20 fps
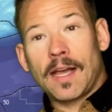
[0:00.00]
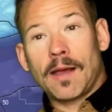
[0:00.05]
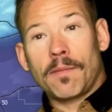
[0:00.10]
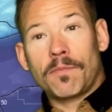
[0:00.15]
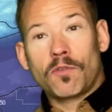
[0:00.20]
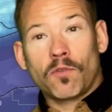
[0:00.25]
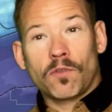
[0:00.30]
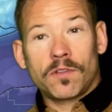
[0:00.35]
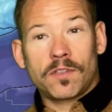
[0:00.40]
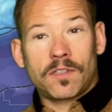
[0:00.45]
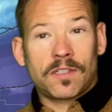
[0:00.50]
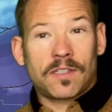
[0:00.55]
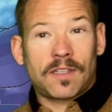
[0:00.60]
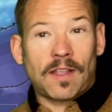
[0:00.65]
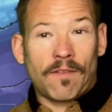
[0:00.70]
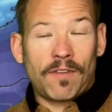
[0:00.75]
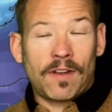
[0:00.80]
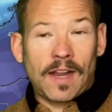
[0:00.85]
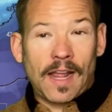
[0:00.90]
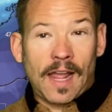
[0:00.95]
up towards
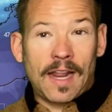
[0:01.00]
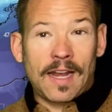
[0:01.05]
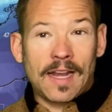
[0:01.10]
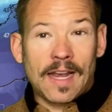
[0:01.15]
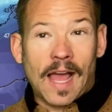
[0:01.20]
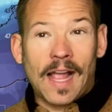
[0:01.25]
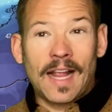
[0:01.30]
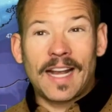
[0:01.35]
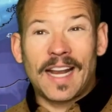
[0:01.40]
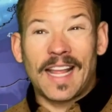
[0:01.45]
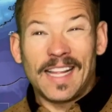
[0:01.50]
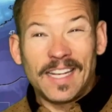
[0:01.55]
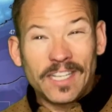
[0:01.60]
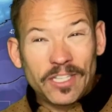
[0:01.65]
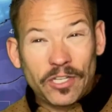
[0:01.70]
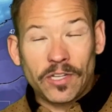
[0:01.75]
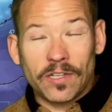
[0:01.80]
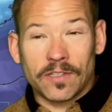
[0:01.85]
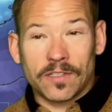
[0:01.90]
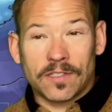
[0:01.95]
7, 8, 9
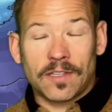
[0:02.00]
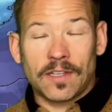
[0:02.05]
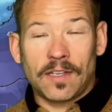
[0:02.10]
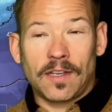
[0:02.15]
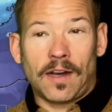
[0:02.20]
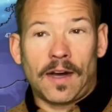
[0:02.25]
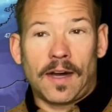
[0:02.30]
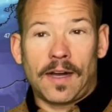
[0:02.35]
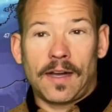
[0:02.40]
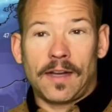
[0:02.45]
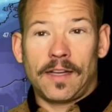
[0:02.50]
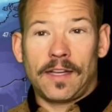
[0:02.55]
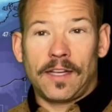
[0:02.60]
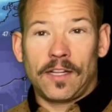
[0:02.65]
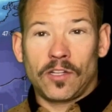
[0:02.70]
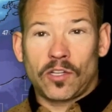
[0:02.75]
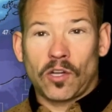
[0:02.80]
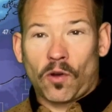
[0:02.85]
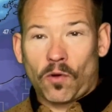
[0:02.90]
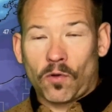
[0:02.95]
inches
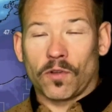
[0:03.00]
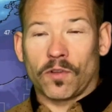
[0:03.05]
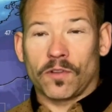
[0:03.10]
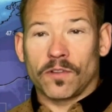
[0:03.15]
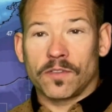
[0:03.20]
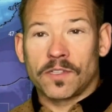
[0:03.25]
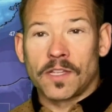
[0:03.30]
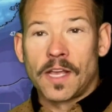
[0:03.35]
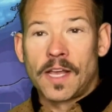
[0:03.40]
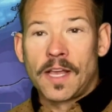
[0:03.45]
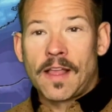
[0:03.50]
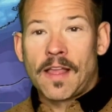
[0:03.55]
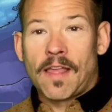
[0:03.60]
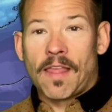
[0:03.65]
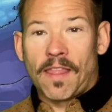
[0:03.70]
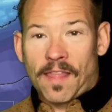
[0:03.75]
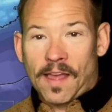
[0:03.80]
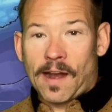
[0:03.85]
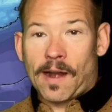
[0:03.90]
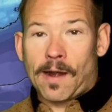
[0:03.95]
in totals
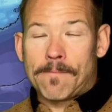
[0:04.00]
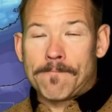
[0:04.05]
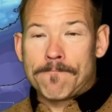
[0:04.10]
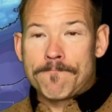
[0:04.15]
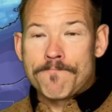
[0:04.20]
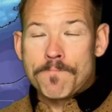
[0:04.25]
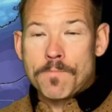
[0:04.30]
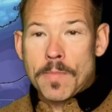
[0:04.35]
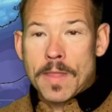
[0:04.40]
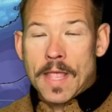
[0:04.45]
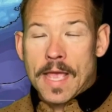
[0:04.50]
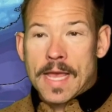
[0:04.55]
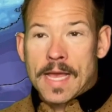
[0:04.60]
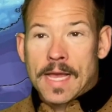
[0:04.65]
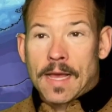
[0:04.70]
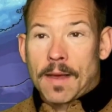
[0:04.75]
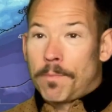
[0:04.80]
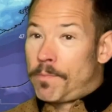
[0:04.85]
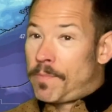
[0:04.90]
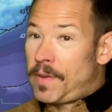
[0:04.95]
there.
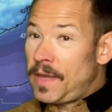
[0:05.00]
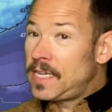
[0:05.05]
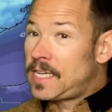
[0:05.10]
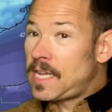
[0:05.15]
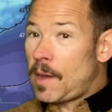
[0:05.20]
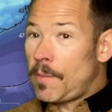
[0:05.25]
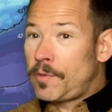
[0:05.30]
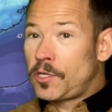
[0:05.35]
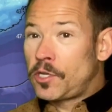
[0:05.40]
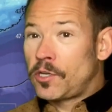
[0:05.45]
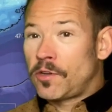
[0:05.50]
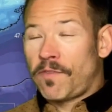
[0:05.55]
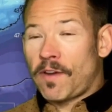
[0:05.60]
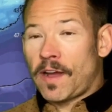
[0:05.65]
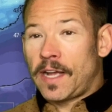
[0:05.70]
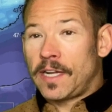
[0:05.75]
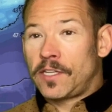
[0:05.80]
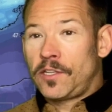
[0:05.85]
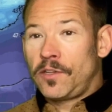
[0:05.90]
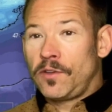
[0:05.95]
Big temperature
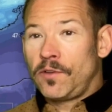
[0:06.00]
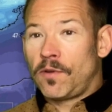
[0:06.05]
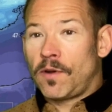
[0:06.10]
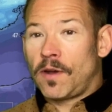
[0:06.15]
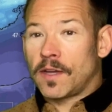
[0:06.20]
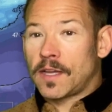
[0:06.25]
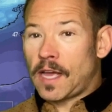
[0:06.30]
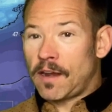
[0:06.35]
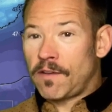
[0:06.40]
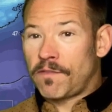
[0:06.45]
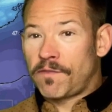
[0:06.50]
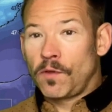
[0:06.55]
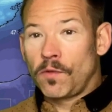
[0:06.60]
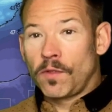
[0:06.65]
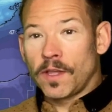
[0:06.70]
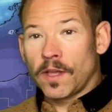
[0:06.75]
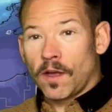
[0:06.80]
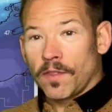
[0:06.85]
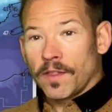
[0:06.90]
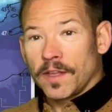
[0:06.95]
divide, too, kind of
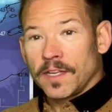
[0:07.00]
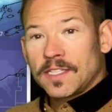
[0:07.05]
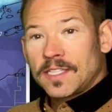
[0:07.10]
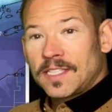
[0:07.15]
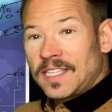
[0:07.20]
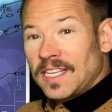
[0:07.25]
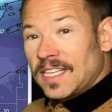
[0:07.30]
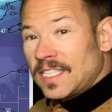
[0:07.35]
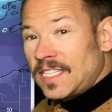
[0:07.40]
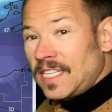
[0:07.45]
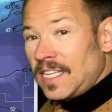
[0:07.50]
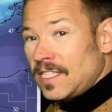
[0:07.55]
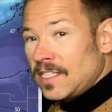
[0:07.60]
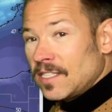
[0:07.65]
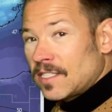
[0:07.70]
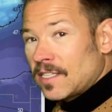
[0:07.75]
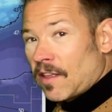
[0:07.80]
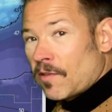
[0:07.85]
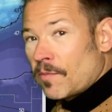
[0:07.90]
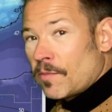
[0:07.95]
fueling all this. 60s in
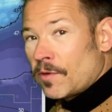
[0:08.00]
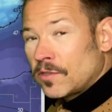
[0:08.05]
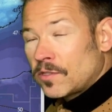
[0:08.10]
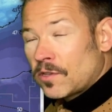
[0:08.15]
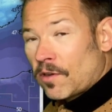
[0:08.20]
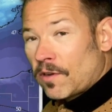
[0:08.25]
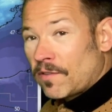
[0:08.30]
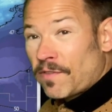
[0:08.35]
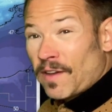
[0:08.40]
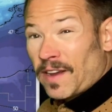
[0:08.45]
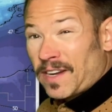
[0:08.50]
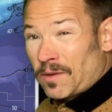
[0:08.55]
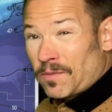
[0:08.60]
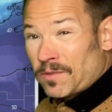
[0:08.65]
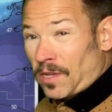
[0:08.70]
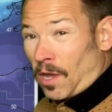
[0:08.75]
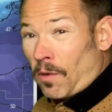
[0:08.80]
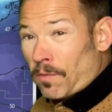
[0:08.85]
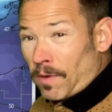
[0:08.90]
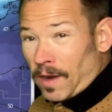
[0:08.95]
southern Minnesota. In fact, it was
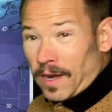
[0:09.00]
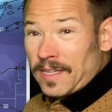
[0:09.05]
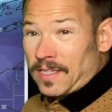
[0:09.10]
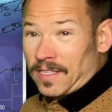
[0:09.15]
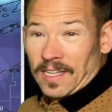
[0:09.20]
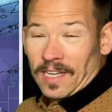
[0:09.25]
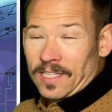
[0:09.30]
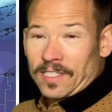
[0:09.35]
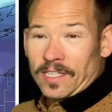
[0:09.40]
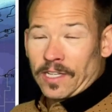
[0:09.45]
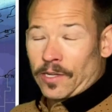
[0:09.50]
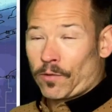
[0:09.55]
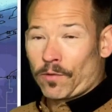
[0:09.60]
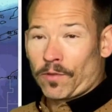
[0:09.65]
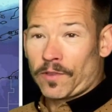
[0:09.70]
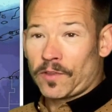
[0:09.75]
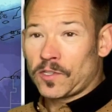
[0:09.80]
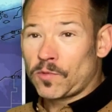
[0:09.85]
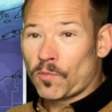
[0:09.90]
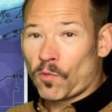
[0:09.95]
already 60
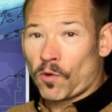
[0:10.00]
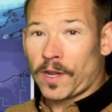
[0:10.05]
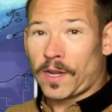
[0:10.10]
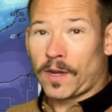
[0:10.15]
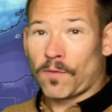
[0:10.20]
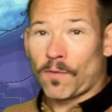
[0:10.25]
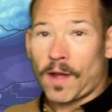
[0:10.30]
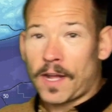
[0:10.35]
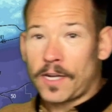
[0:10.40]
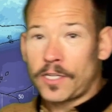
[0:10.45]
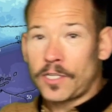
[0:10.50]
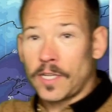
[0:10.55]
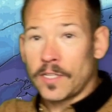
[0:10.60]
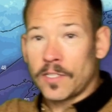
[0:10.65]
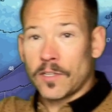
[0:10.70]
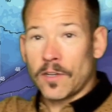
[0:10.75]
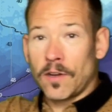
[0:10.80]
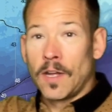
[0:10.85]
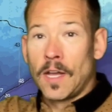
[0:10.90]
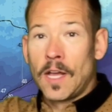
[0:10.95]
early this morning in
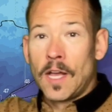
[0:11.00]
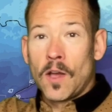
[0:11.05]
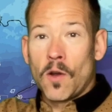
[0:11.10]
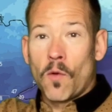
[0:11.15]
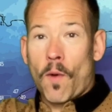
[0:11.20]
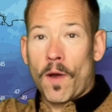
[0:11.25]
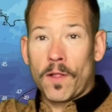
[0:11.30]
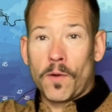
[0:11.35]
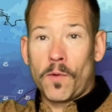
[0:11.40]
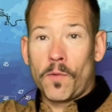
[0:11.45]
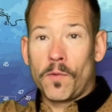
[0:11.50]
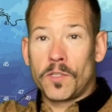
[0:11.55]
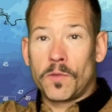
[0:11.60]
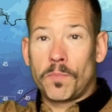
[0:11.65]
Rochester, while it was